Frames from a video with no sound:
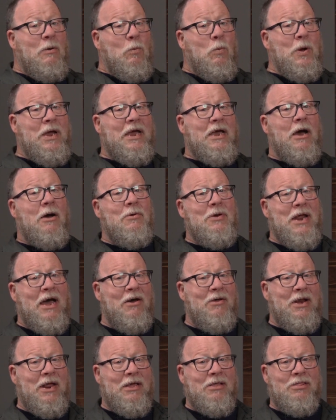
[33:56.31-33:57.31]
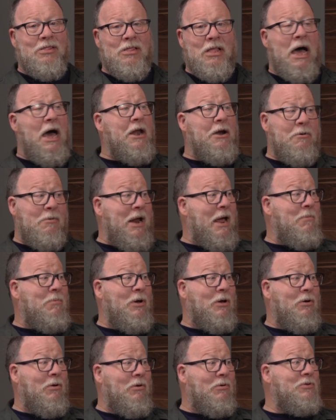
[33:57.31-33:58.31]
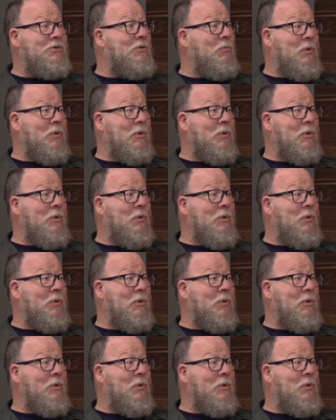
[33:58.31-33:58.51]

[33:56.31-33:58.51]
we go down a lot of rabbit holes